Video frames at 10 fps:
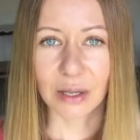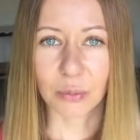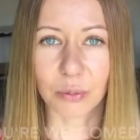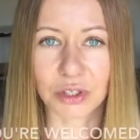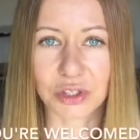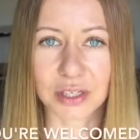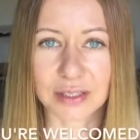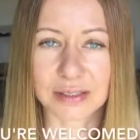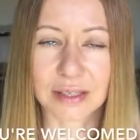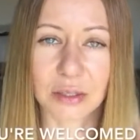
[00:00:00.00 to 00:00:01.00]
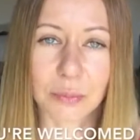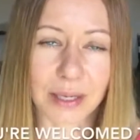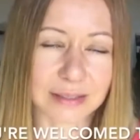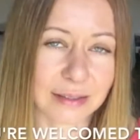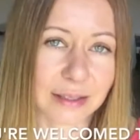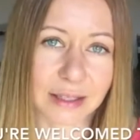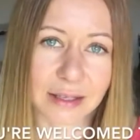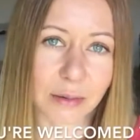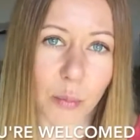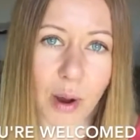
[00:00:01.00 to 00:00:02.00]
which is you
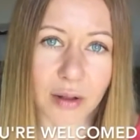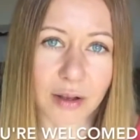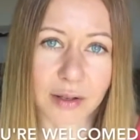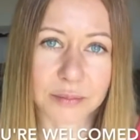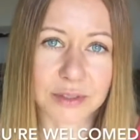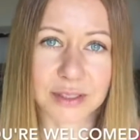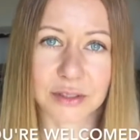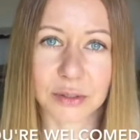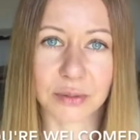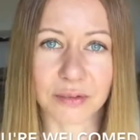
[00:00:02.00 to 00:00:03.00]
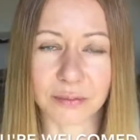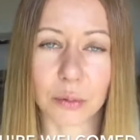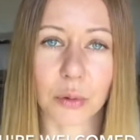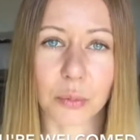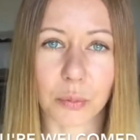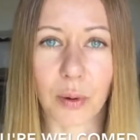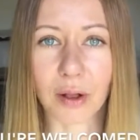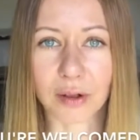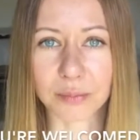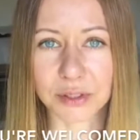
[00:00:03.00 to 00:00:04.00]
basically welcomed to the group,
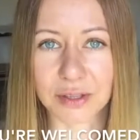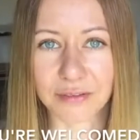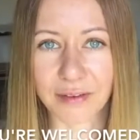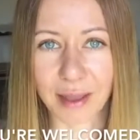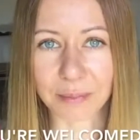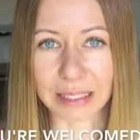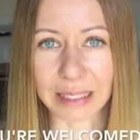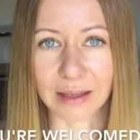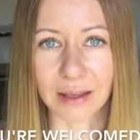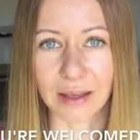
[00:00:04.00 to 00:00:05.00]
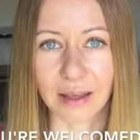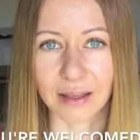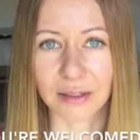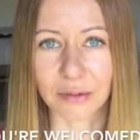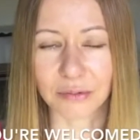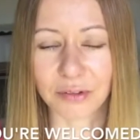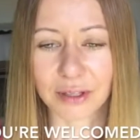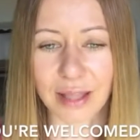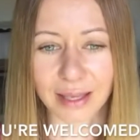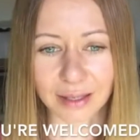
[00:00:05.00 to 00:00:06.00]
welcome to the family. You feel
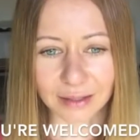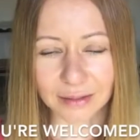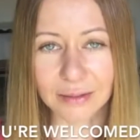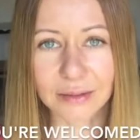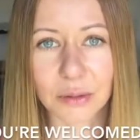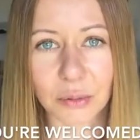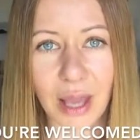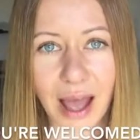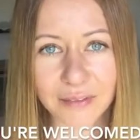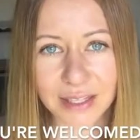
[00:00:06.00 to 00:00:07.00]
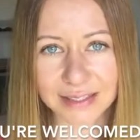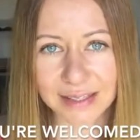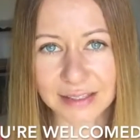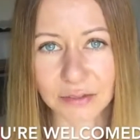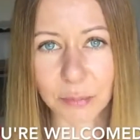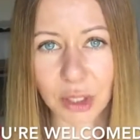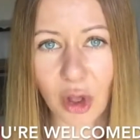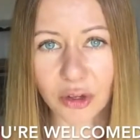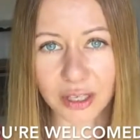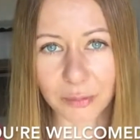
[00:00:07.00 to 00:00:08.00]
like, you know, you have that sense of
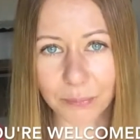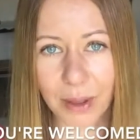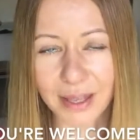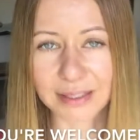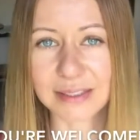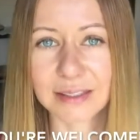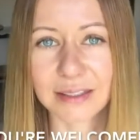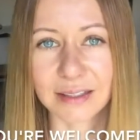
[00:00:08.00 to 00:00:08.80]
belonging, but